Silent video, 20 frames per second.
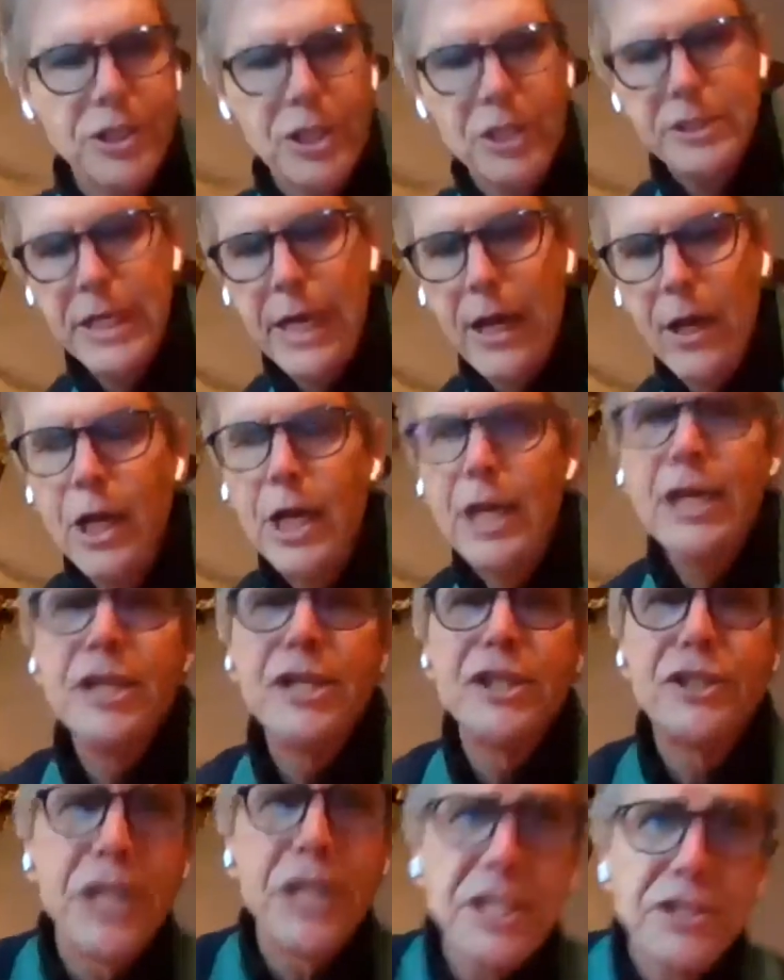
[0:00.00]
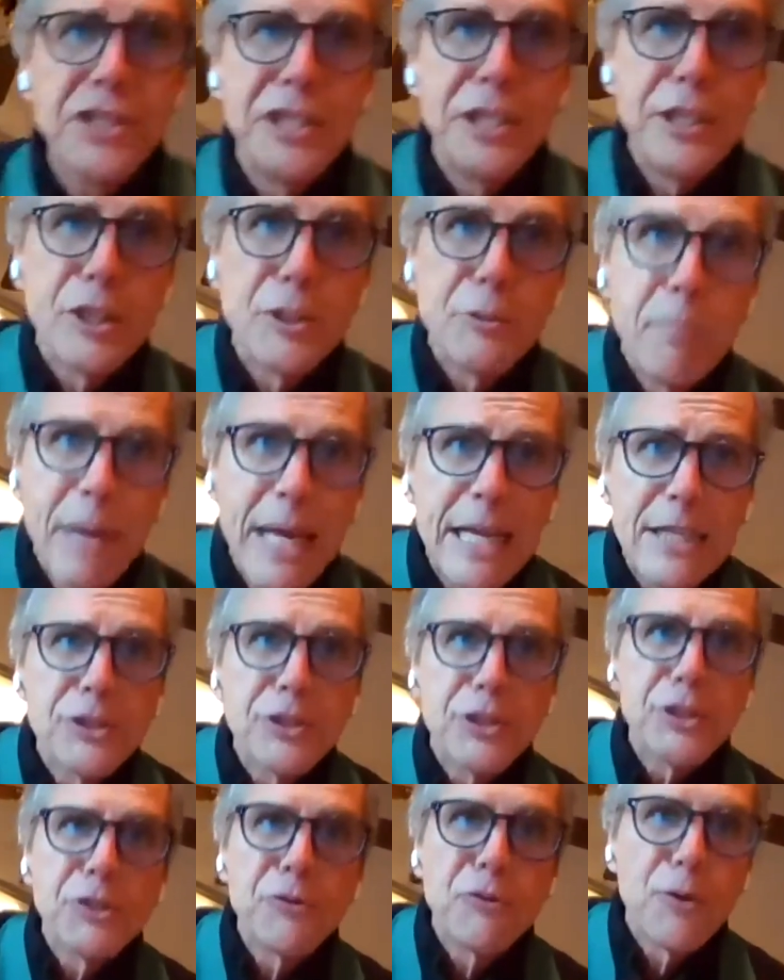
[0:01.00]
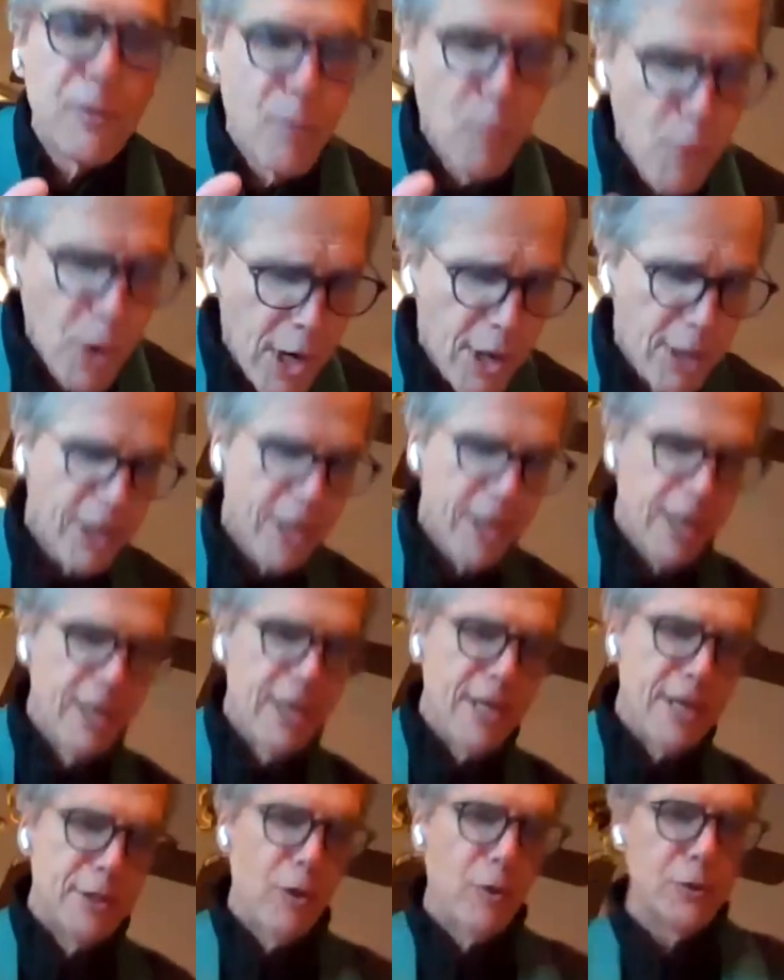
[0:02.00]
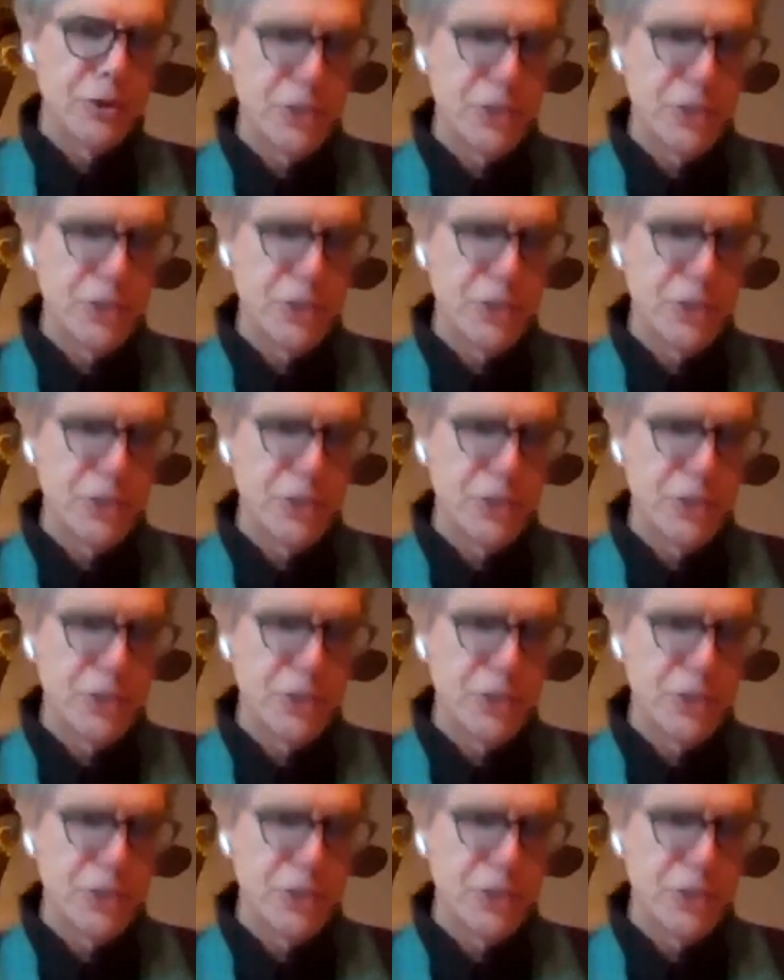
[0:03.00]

to tell. She steals pencils from work. No